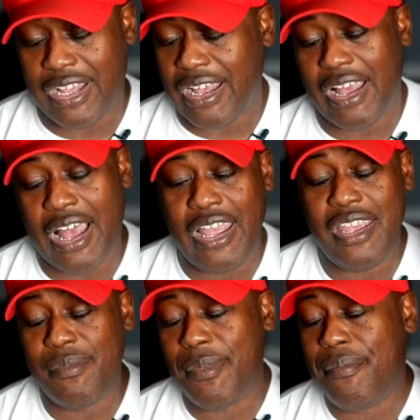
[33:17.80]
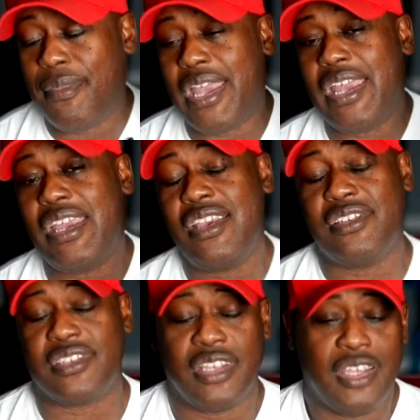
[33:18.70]
I, I am
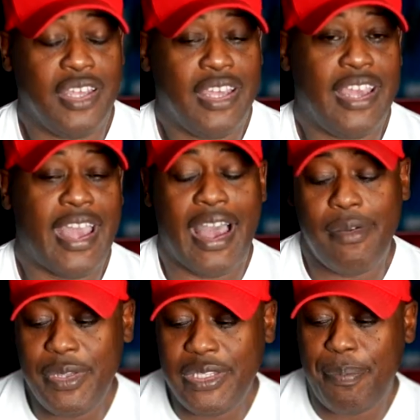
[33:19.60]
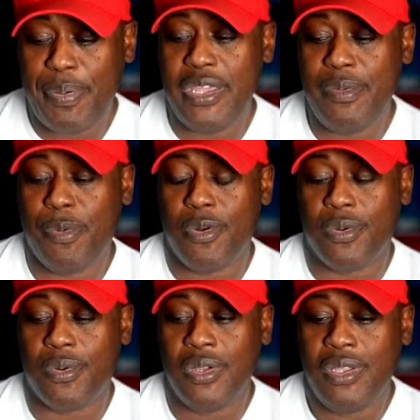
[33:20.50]
amazed at how many
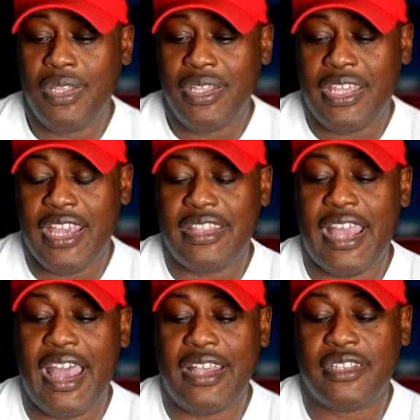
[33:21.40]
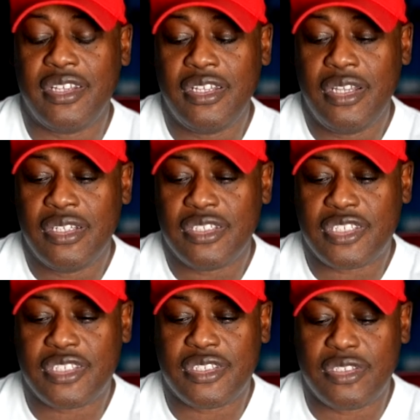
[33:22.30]
people cannot
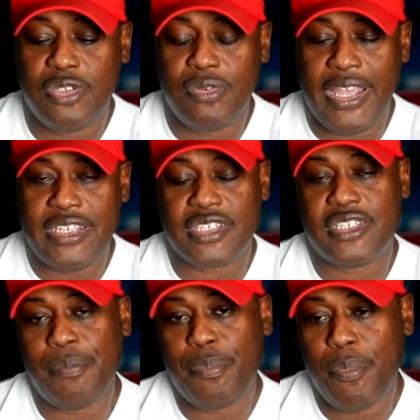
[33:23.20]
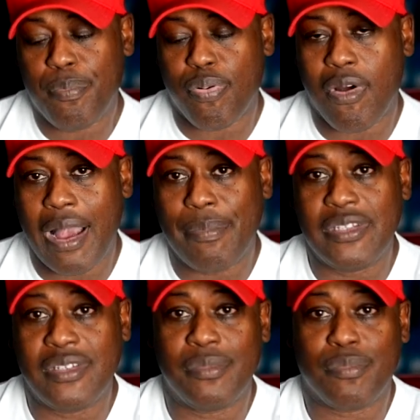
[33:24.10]
do a simple
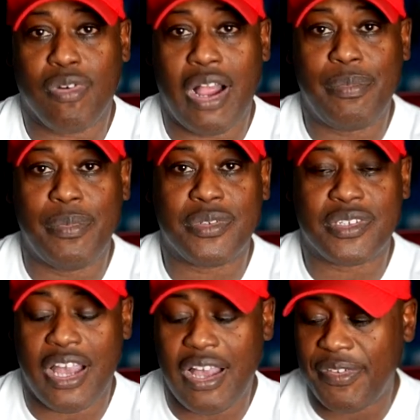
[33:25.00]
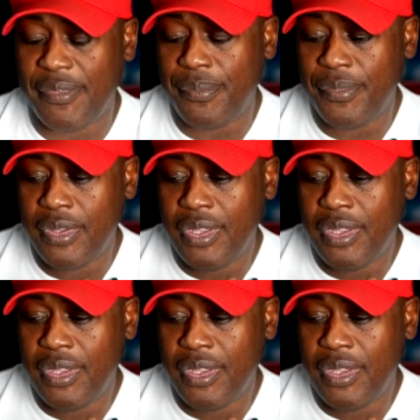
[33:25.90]
problem, problem solving,